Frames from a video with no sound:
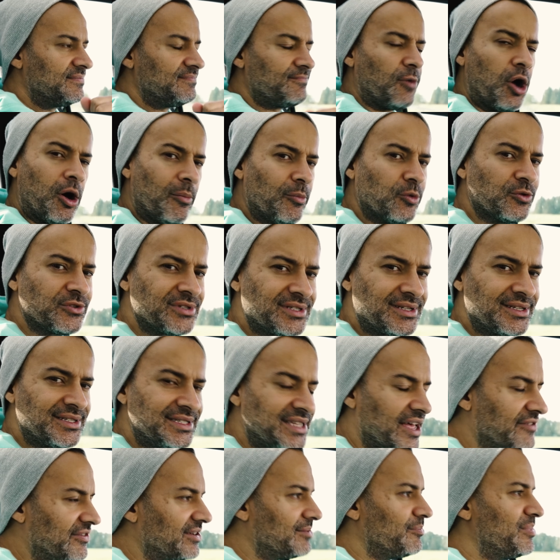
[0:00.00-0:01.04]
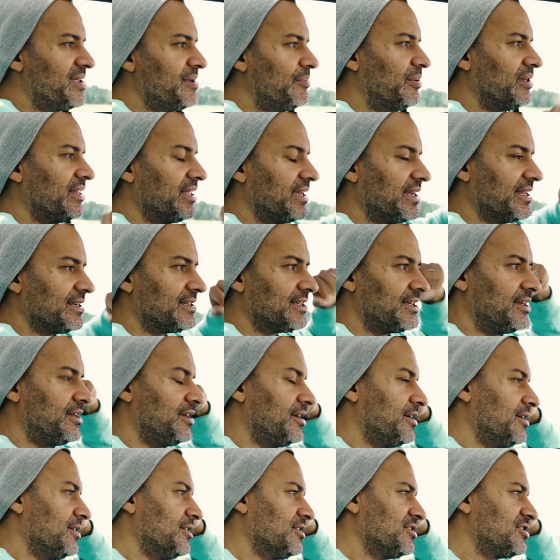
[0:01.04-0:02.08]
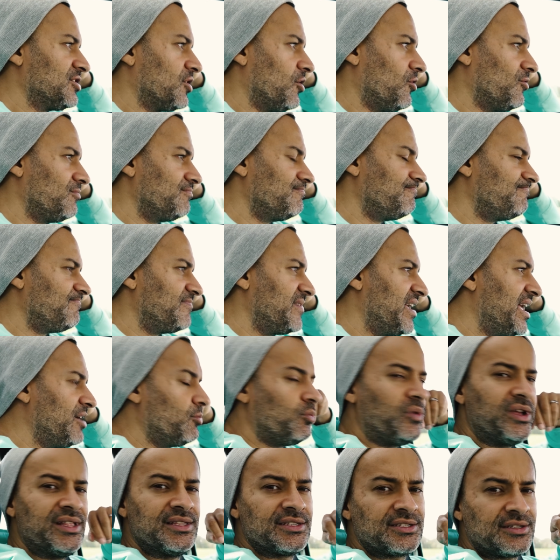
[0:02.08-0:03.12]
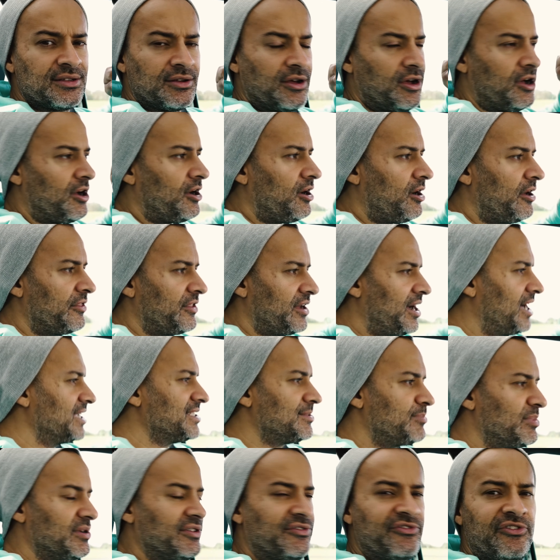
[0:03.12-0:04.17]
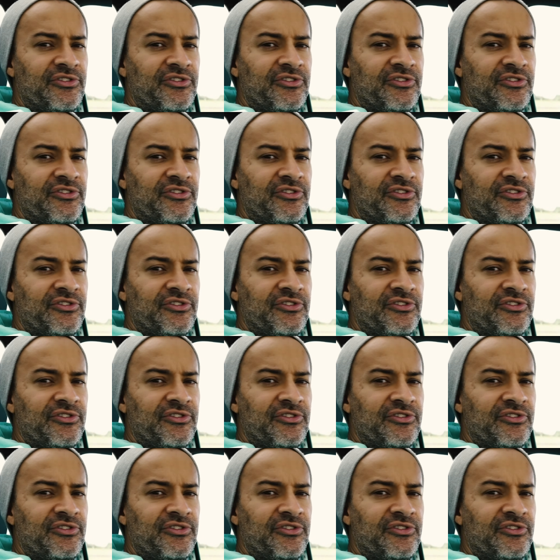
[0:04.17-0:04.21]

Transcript: almost 7 people in it. So it wins on the husband